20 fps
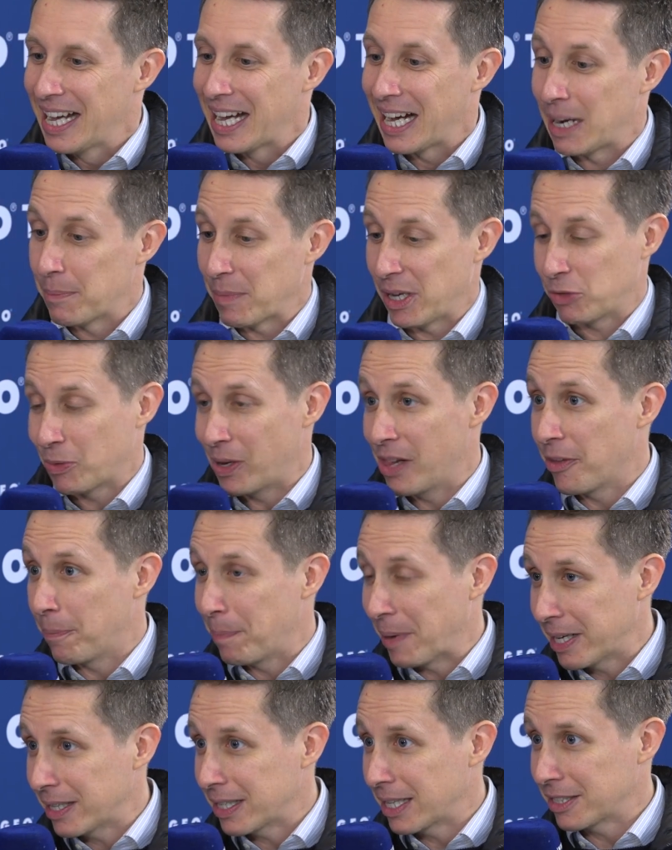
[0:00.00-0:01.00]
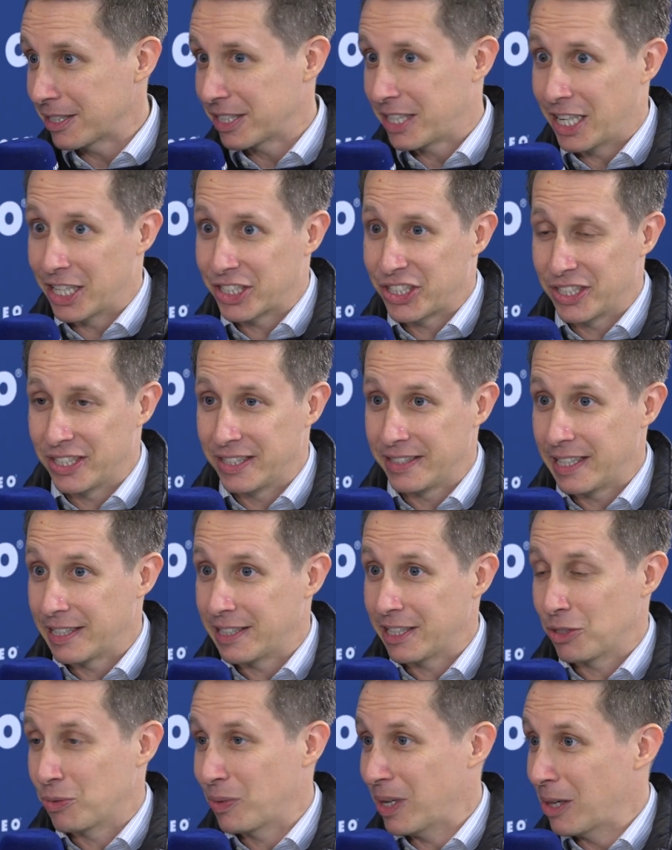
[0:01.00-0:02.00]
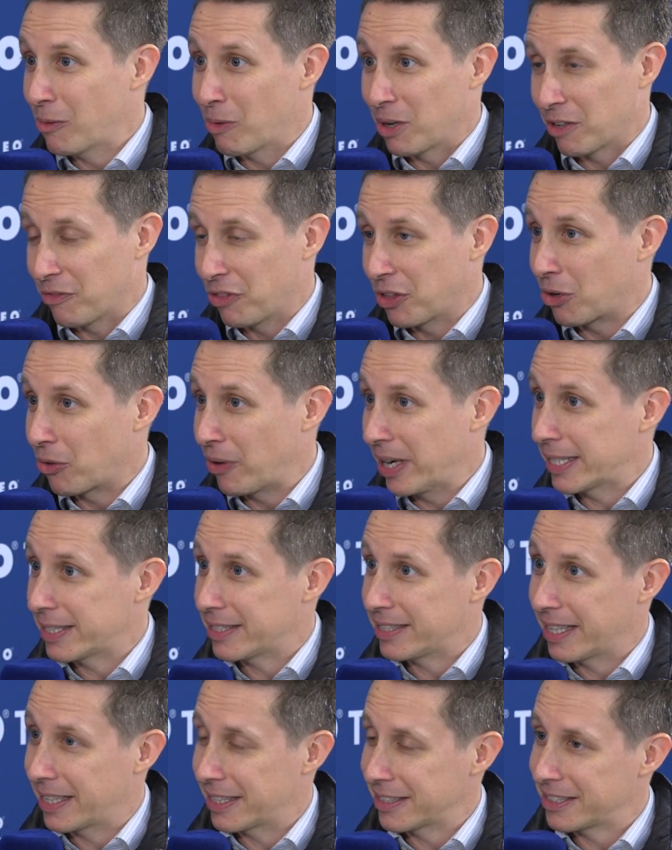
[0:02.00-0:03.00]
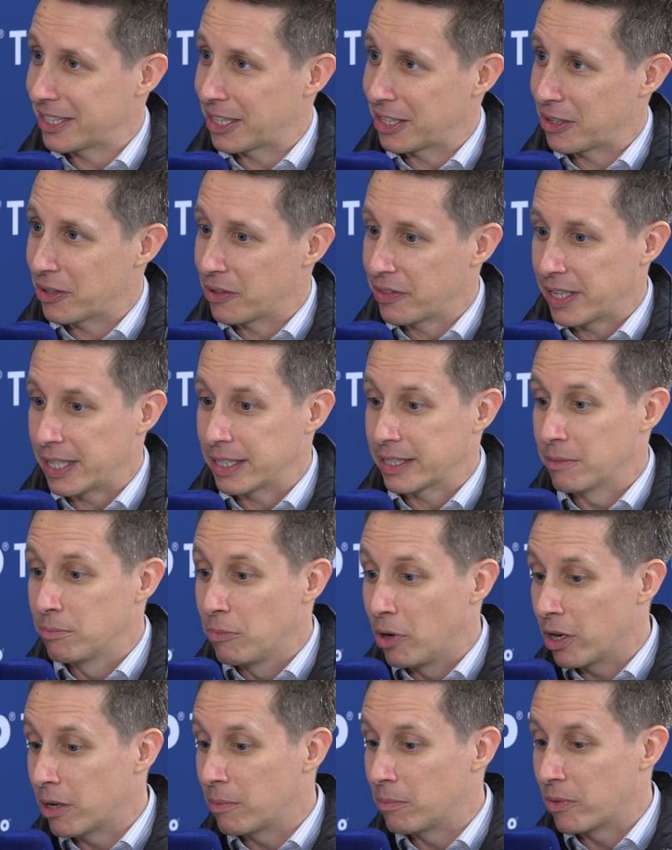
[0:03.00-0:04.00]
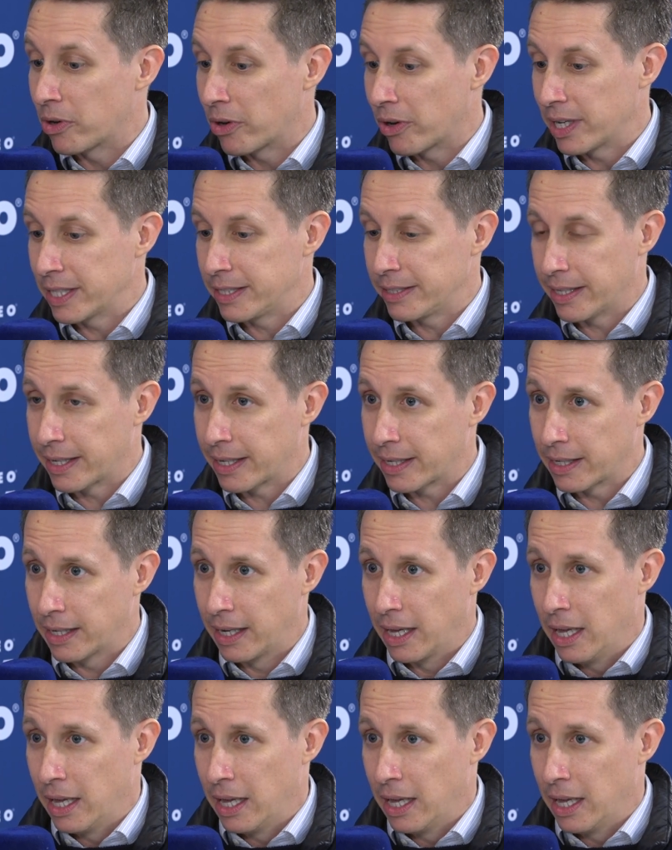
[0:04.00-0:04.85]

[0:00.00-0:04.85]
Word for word: As well, the partner discussion, that's as well one of the great things, you know, there's more I think,